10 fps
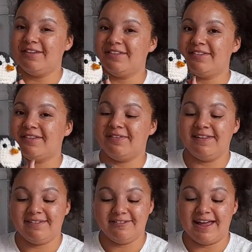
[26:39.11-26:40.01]
So
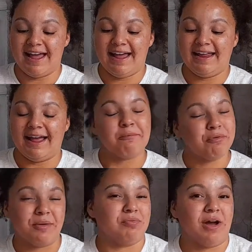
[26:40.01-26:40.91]
this little guy I'm
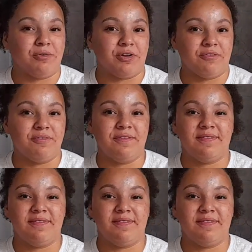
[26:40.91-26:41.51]
pretty proud of.